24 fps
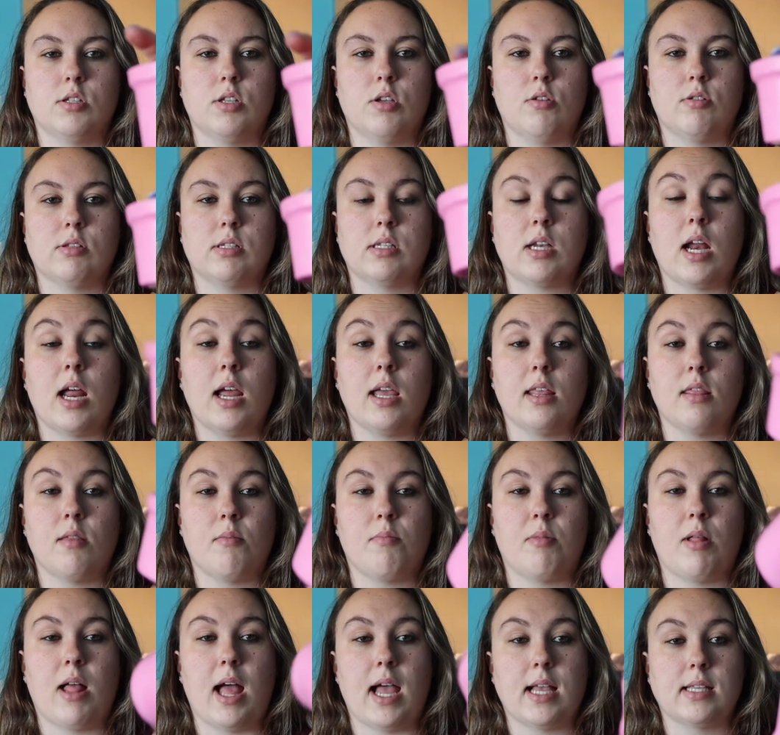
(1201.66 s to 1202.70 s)
so it's not in the
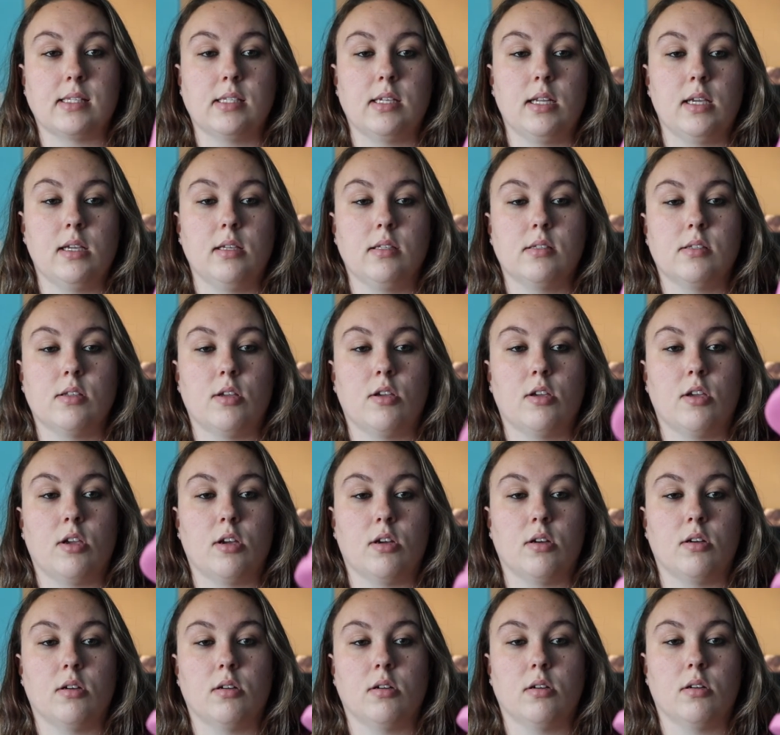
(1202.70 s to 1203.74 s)
plastic, so
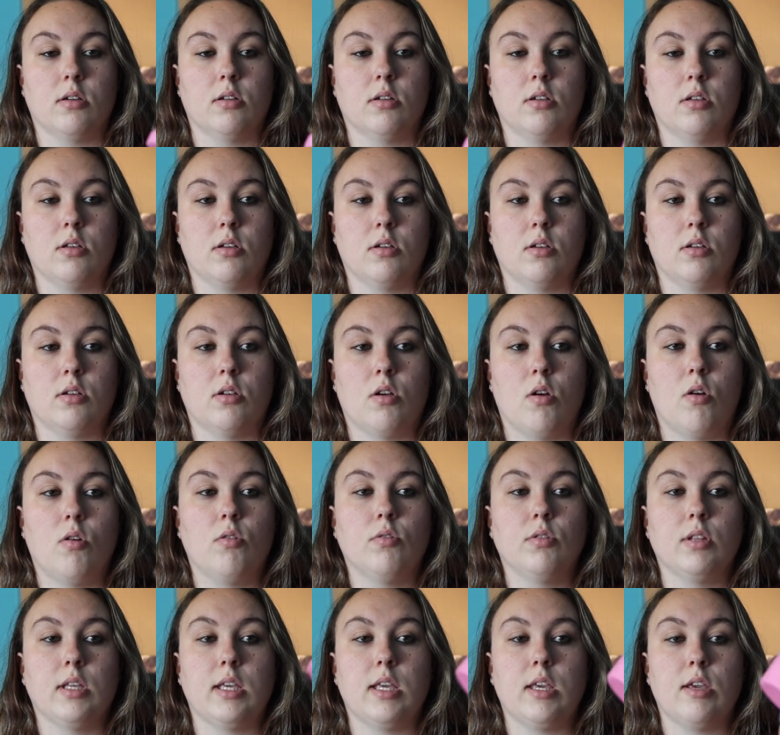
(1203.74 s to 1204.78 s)
you're
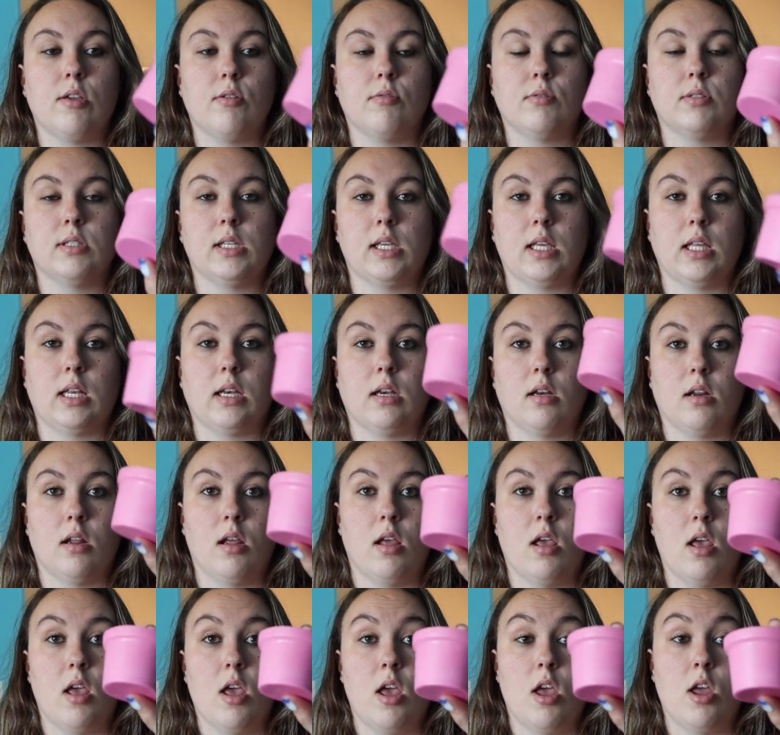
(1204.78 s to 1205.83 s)
only using
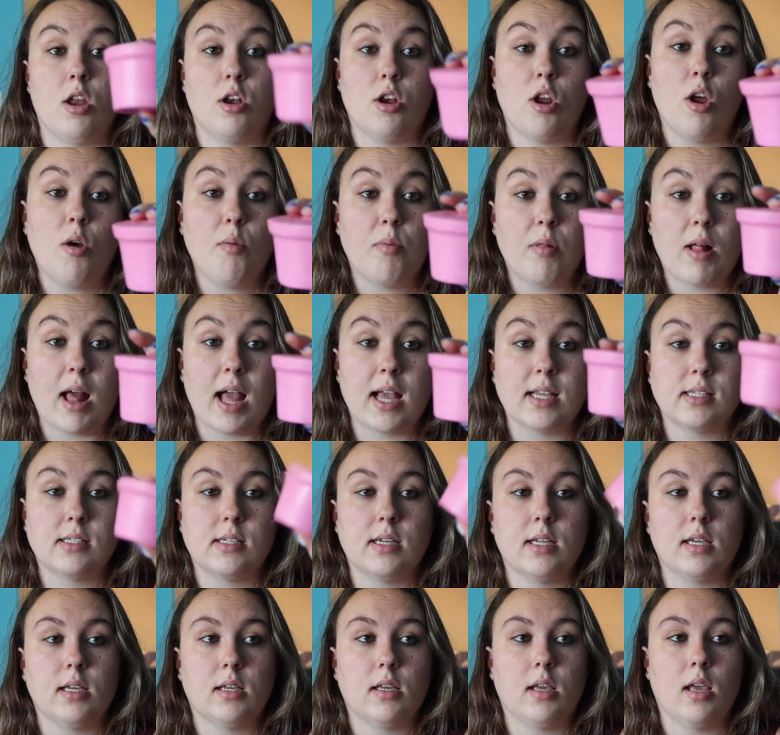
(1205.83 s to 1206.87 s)
no
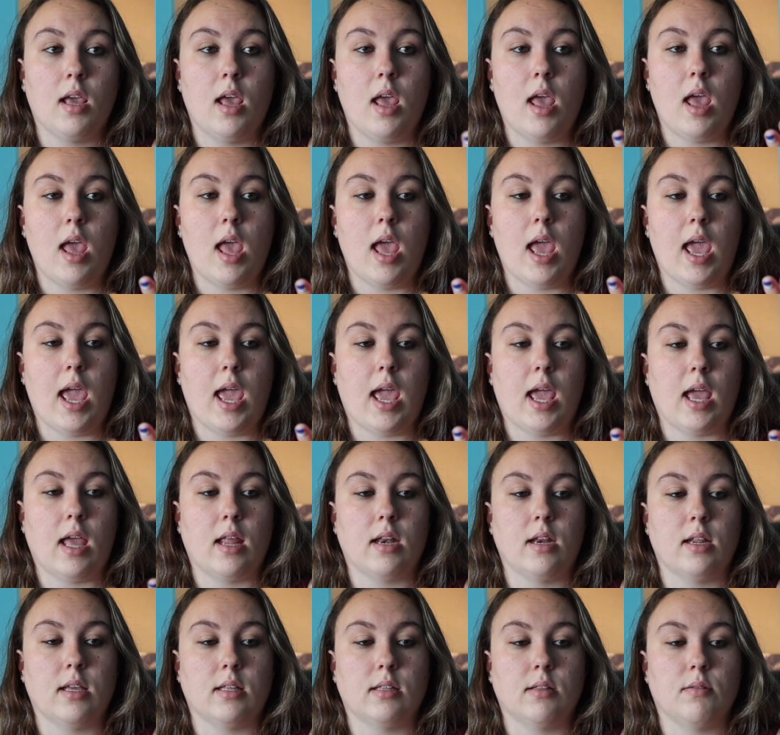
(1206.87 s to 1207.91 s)
plastic,
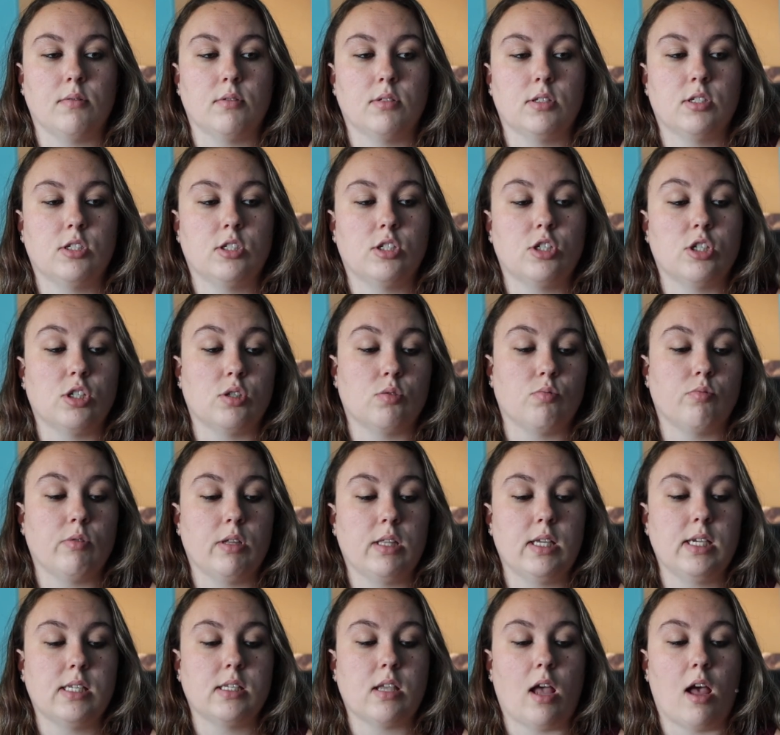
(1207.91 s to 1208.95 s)
and it's just
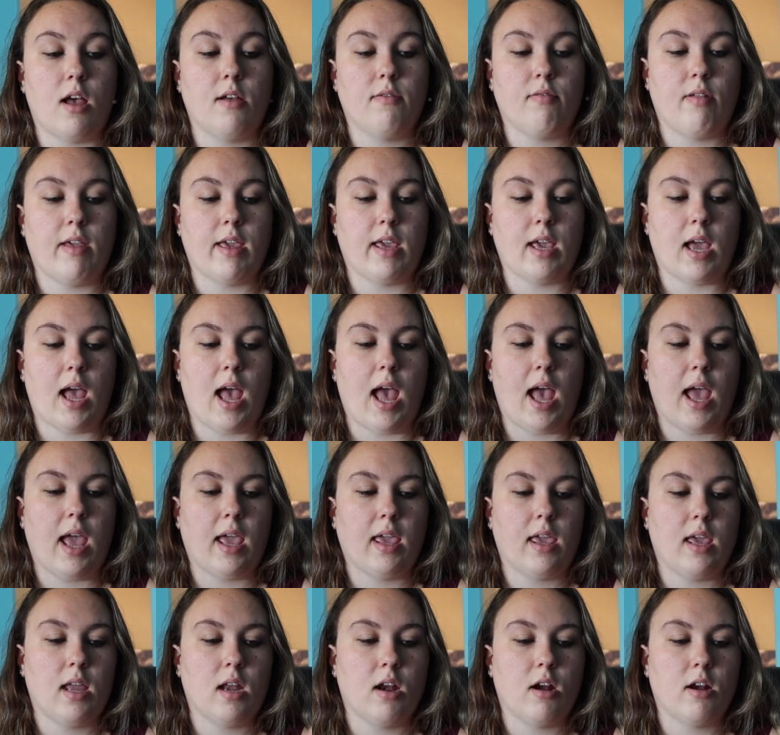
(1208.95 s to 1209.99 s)
really soft. Like, I
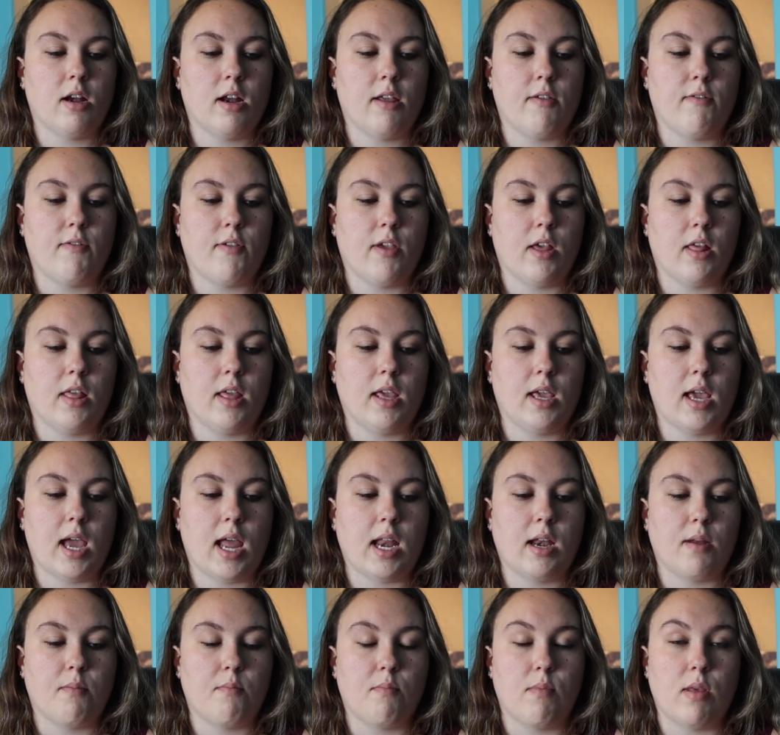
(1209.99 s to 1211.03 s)
can already feel it
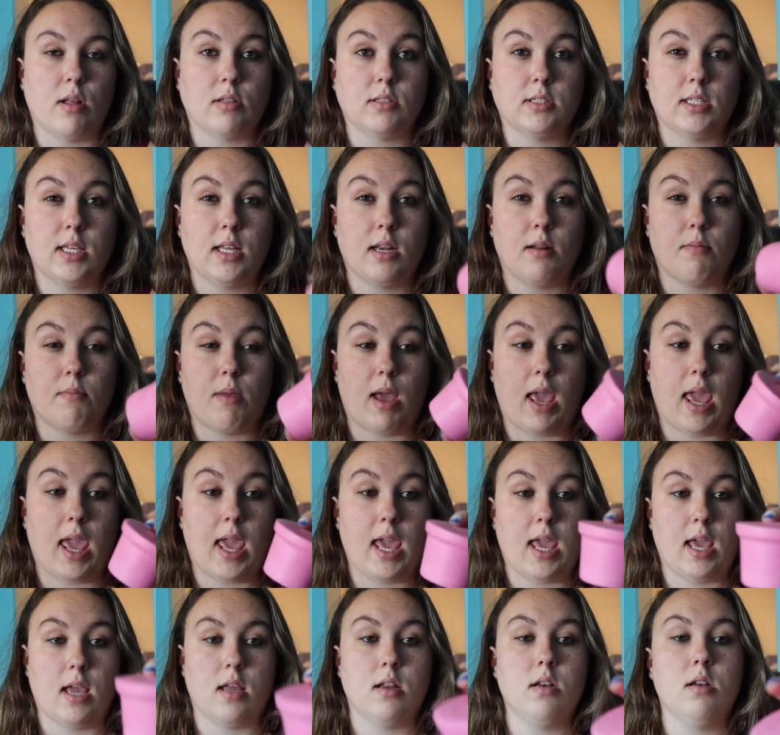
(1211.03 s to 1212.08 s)
kind of melting in my
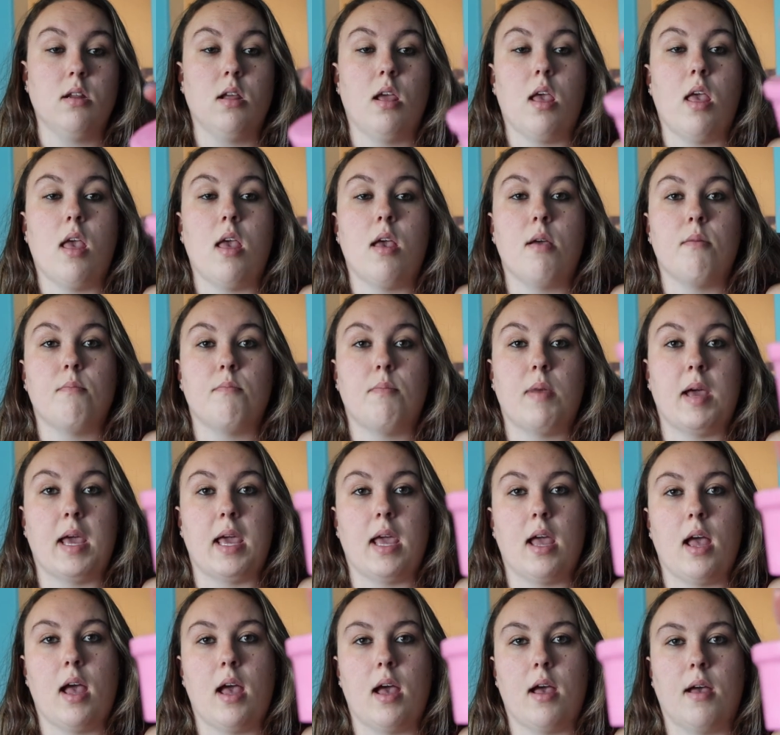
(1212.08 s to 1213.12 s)
hand,
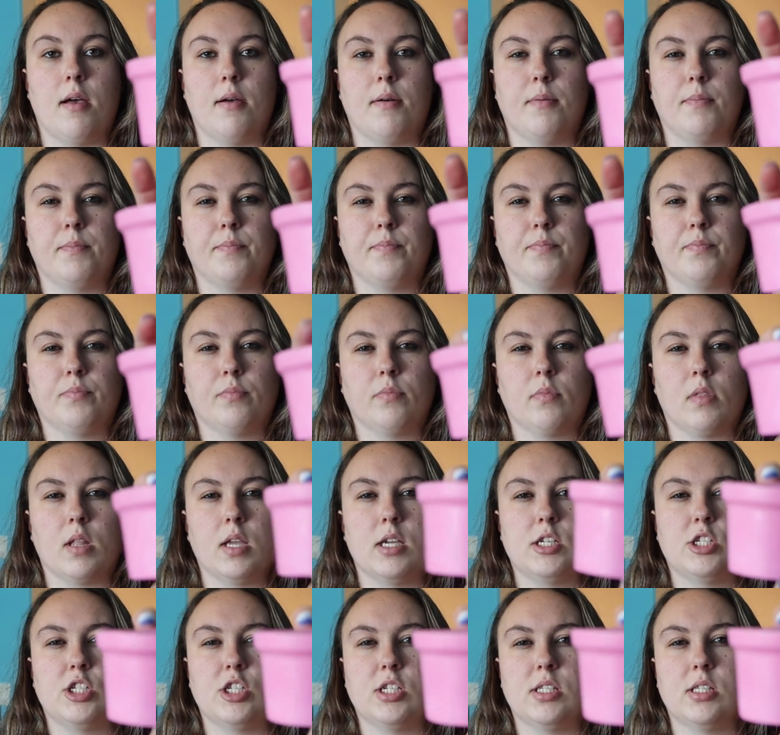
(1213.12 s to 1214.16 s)
but um,
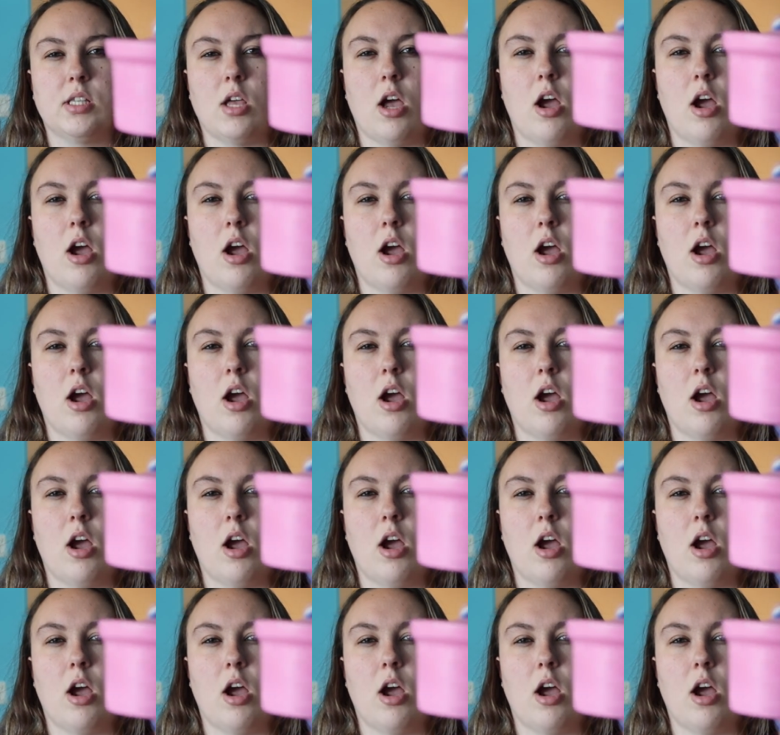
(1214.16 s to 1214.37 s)
it's just the